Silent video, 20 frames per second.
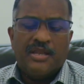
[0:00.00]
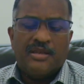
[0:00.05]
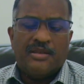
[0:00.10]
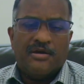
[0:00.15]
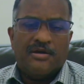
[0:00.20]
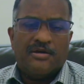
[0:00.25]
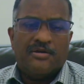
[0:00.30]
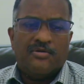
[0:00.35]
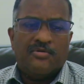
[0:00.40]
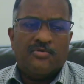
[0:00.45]

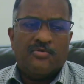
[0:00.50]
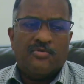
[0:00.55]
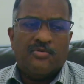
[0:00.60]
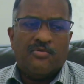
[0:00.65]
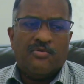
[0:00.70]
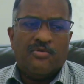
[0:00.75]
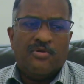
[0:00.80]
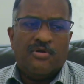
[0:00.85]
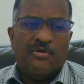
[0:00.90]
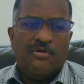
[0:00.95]

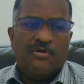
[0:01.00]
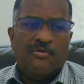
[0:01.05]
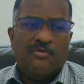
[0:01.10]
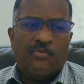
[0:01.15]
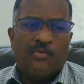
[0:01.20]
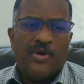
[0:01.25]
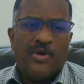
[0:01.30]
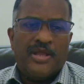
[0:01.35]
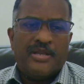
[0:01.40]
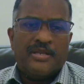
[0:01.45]
Now,
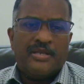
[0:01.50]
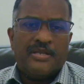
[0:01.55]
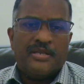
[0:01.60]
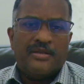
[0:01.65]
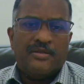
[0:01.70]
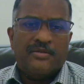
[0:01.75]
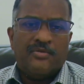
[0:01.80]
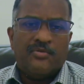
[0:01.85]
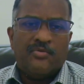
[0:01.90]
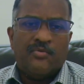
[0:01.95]
when
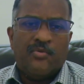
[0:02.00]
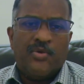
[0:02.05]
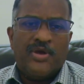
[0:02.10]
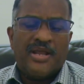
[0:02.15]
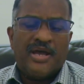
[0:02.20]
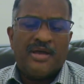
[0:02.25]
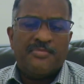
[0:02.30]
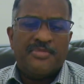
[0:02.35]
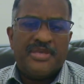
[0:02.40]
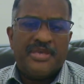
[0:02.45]

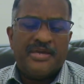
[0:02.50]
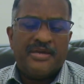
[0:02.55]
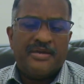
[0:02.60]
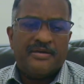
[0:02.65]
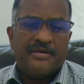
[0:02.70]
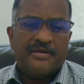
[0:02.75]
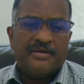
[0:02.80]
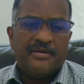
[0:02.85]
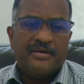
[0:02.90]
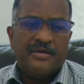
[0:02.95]
I'm
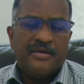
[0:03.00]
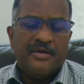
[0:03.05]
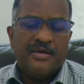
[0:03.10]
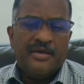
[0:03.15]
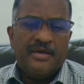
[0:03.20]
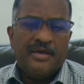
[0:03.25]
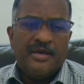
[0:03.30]
here